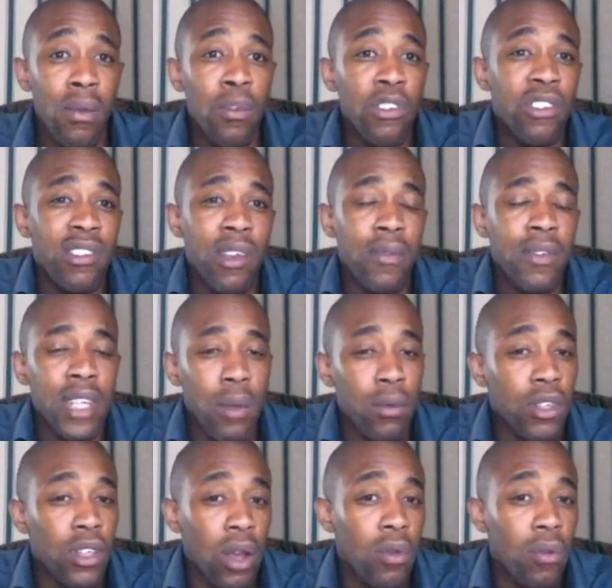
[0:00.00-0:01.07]
which is something that
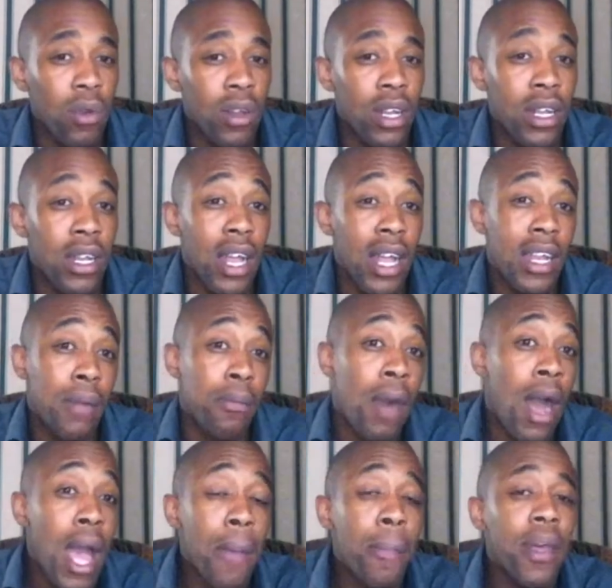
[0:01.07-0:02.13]
we don't want. And in
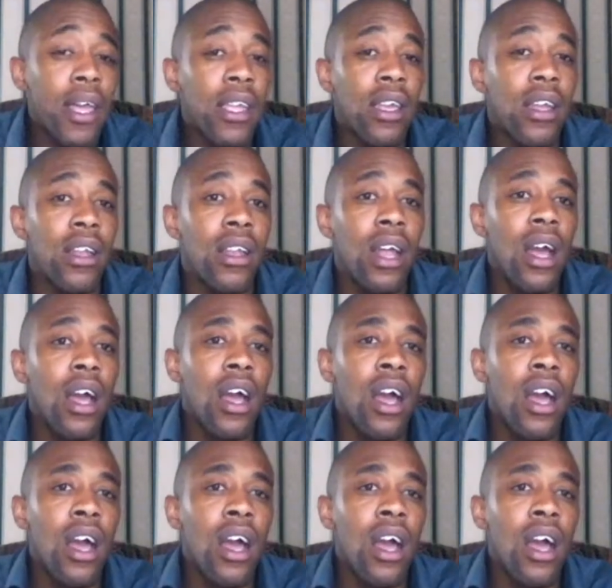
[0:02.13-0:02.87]
my opinion,